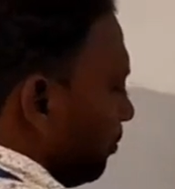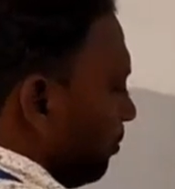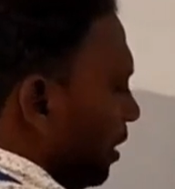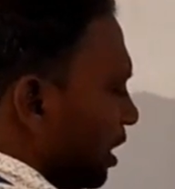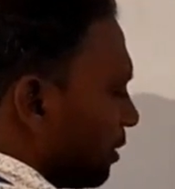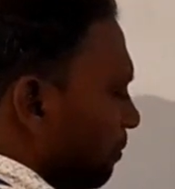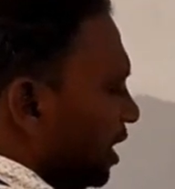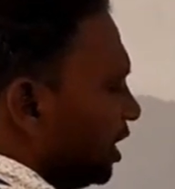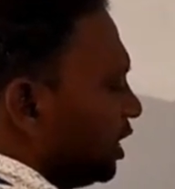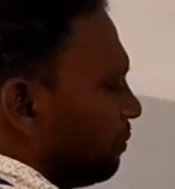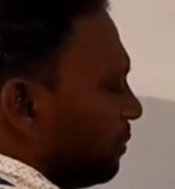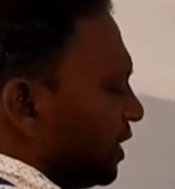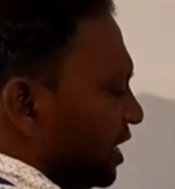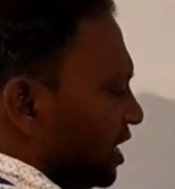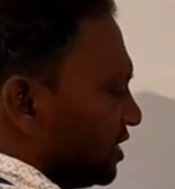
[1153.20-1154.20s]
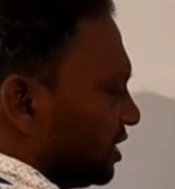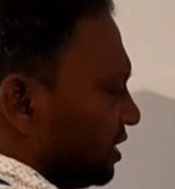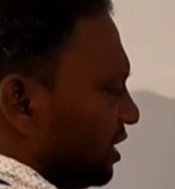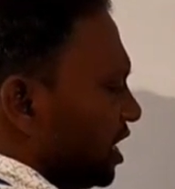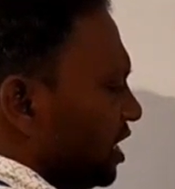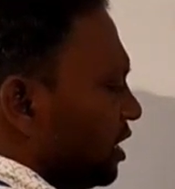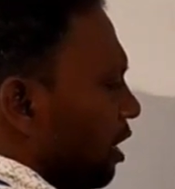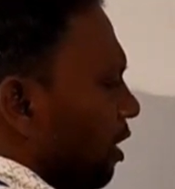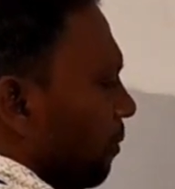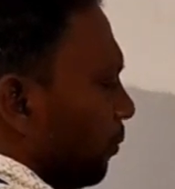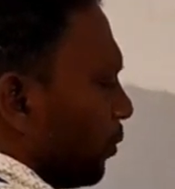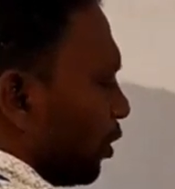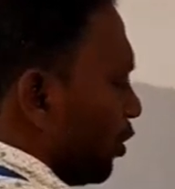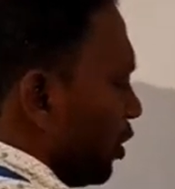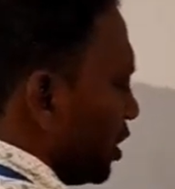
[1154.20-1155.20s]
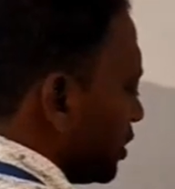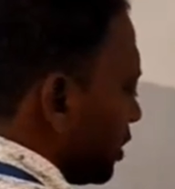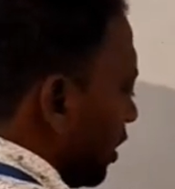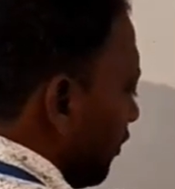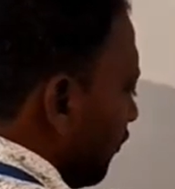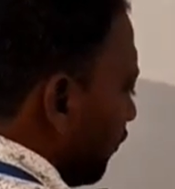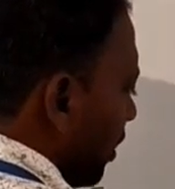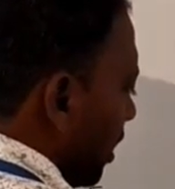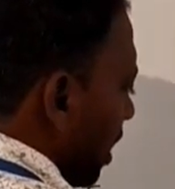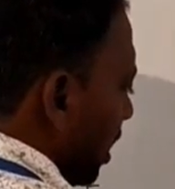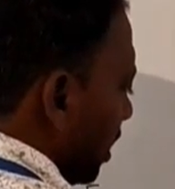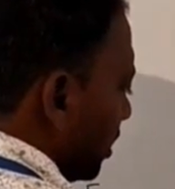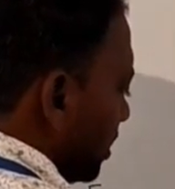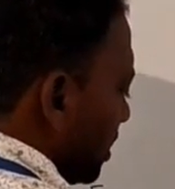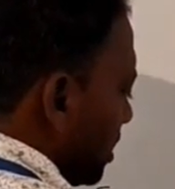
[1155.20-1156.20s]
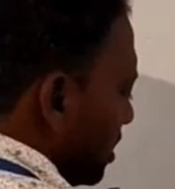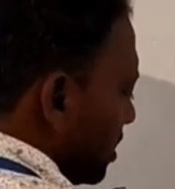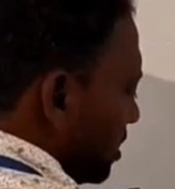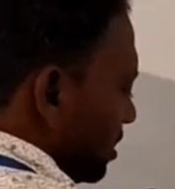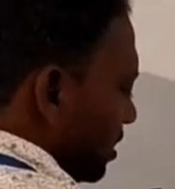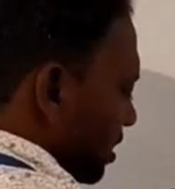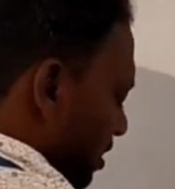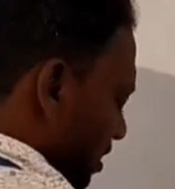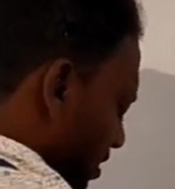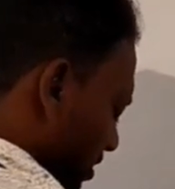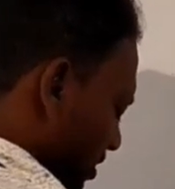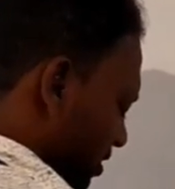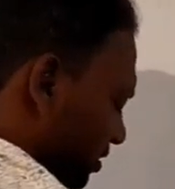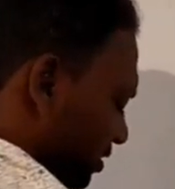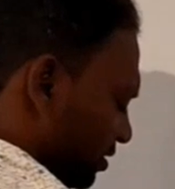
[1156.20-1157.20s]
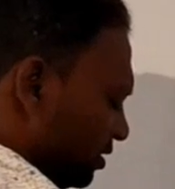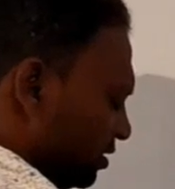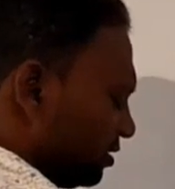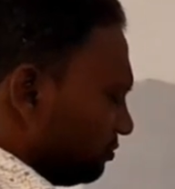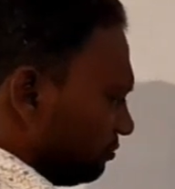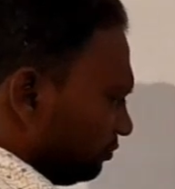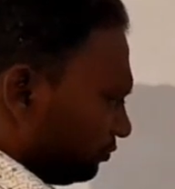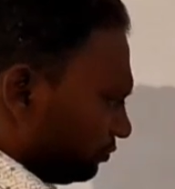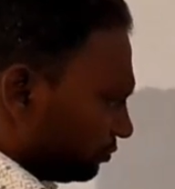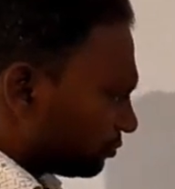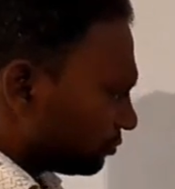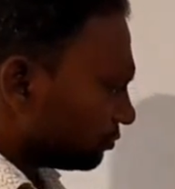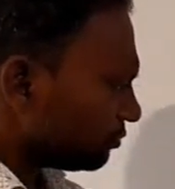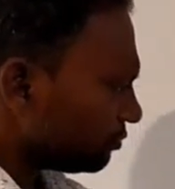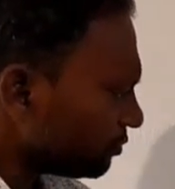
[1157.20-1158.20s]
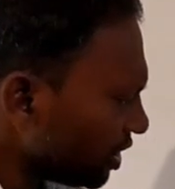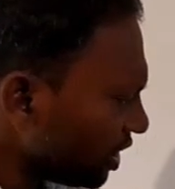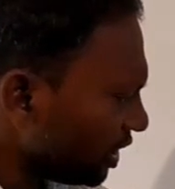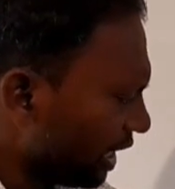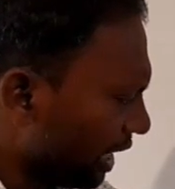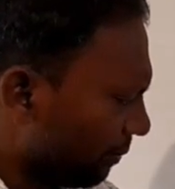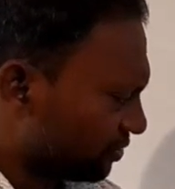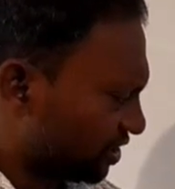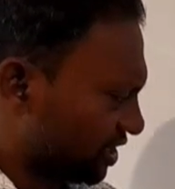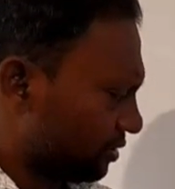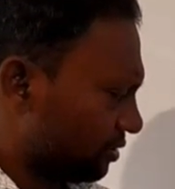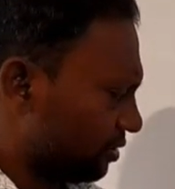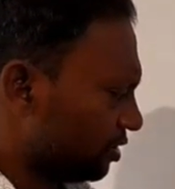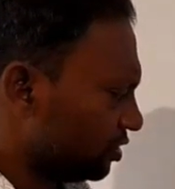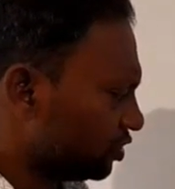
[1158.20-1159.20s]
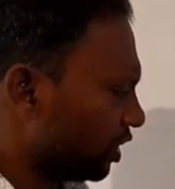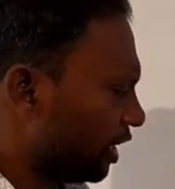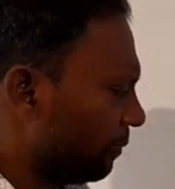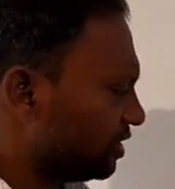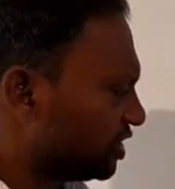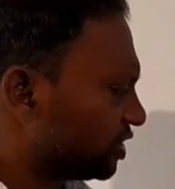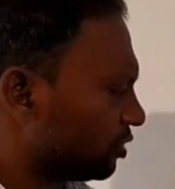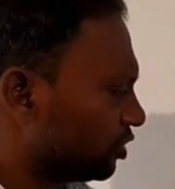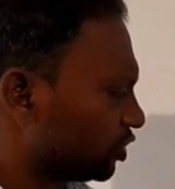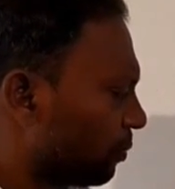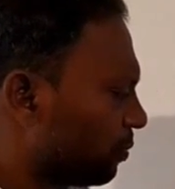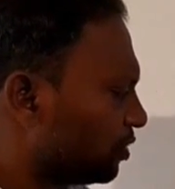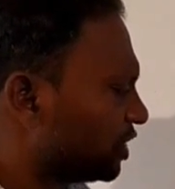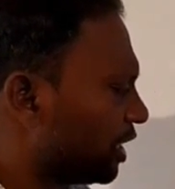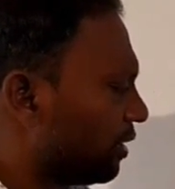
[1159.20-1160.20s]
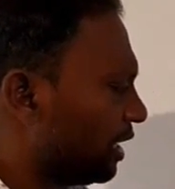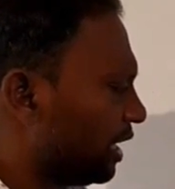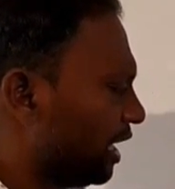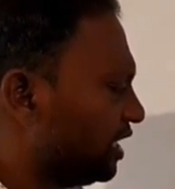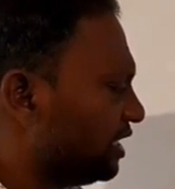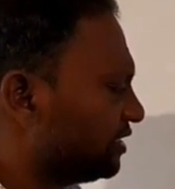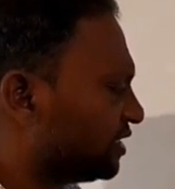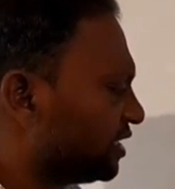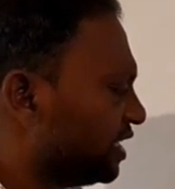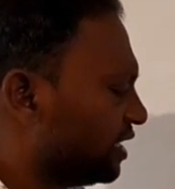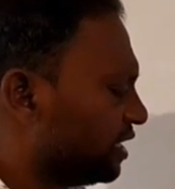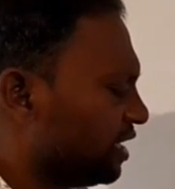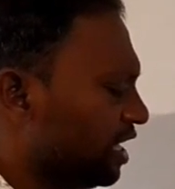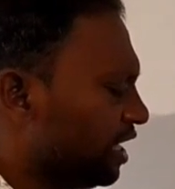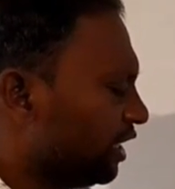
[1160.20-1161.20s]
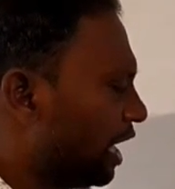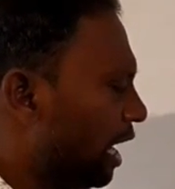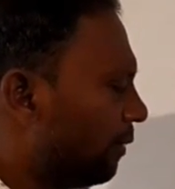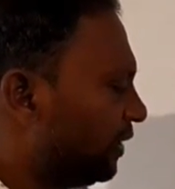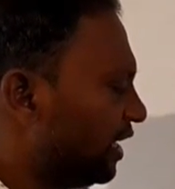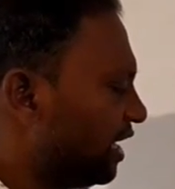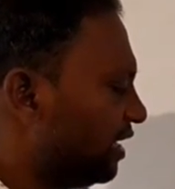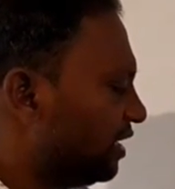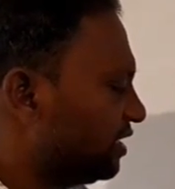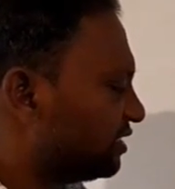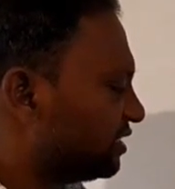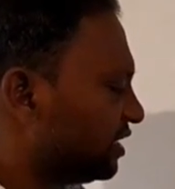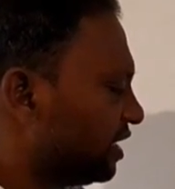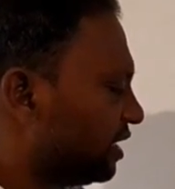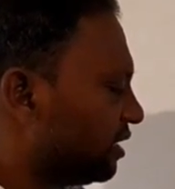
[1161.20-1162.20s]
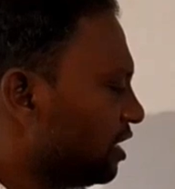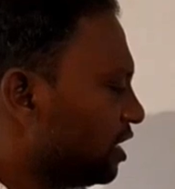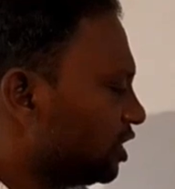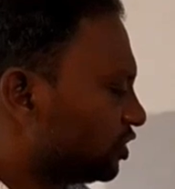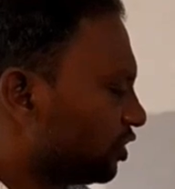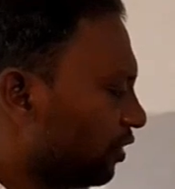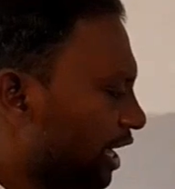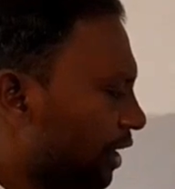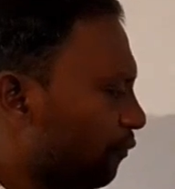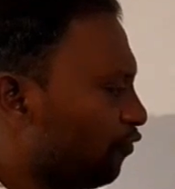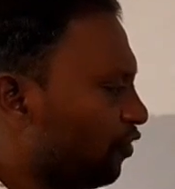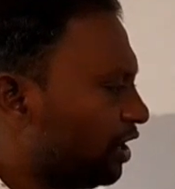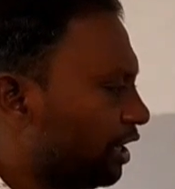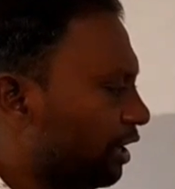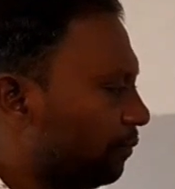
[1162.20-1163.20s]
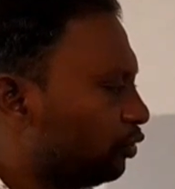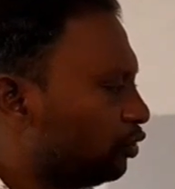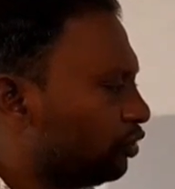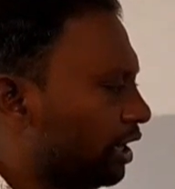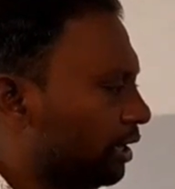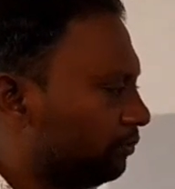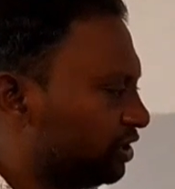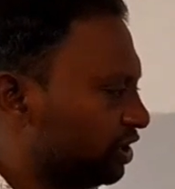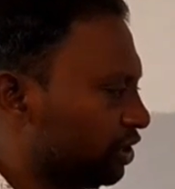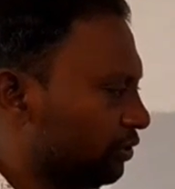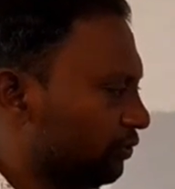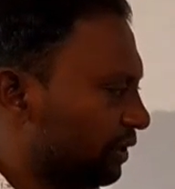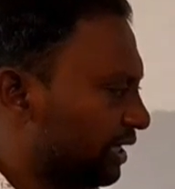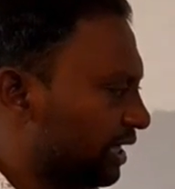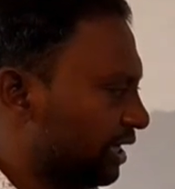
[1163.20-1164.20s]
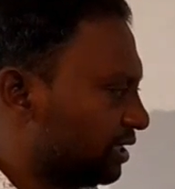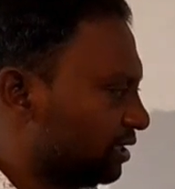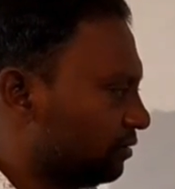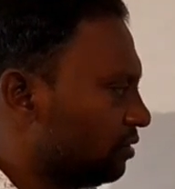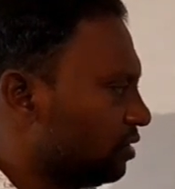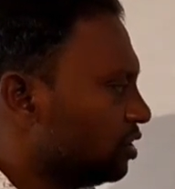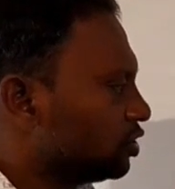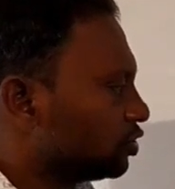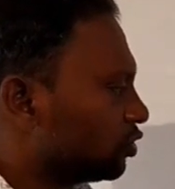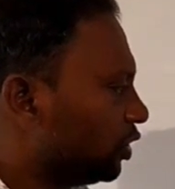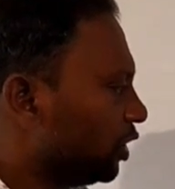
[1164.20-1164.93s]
you will get like this, Fx divided by M. Okay, after that H2n, and H2n output is passed through the second